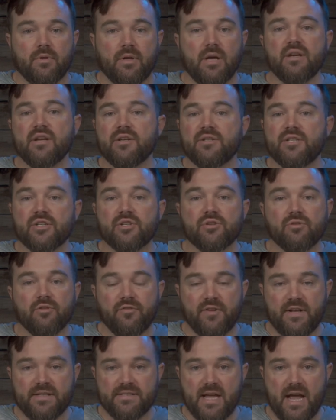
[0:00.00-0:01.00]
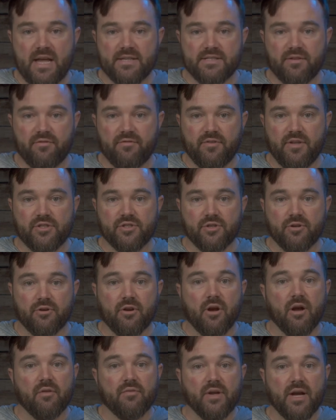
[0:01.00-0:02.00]
An additional fantastic
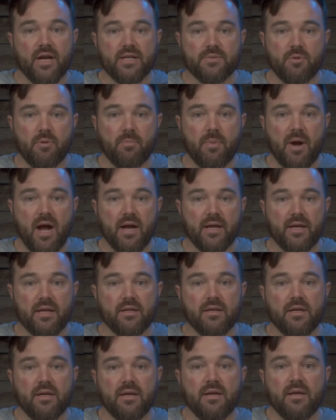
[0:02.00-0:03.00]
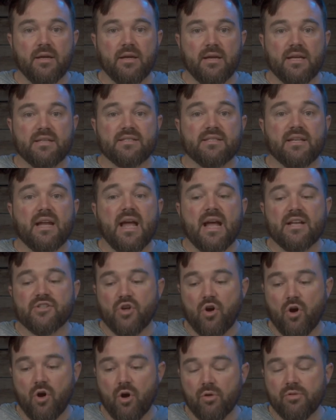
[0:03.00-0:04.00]
feature of the Osmo Pocket is that it has
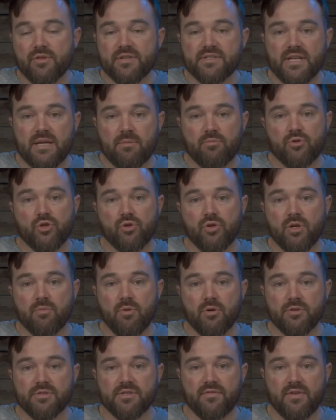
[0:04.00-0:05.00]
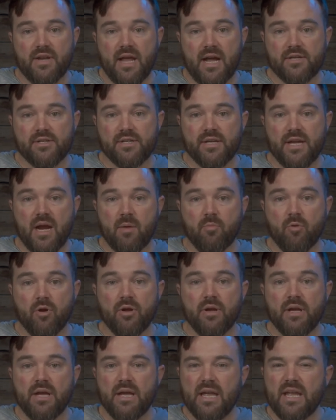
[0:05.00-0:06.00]
all the same shooting modes of an action
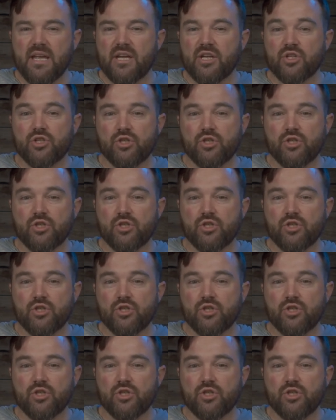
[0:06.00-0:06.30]
camera. It can